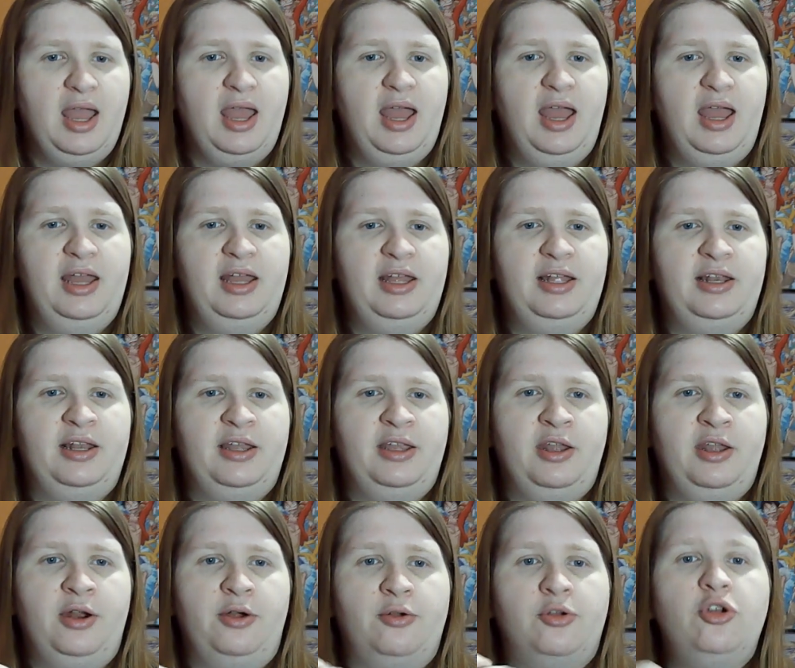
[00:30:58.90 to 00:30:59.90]
And,
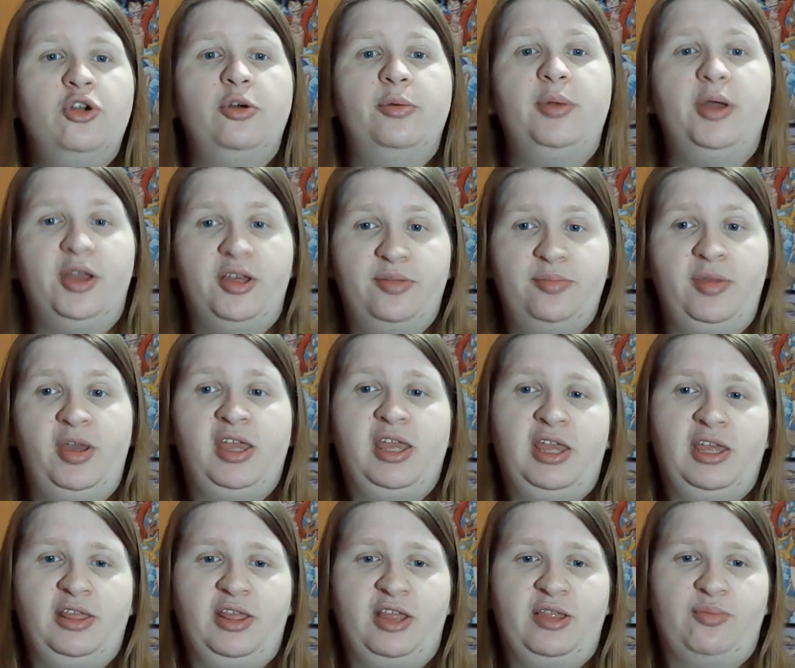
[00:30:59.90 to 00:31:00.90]
you know, Kuma is
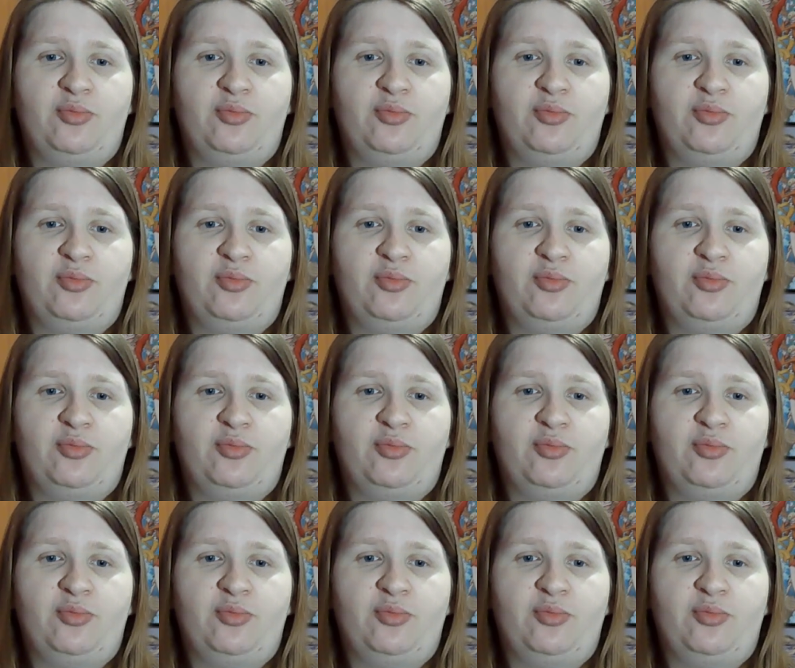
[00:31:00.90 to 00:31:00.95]
making this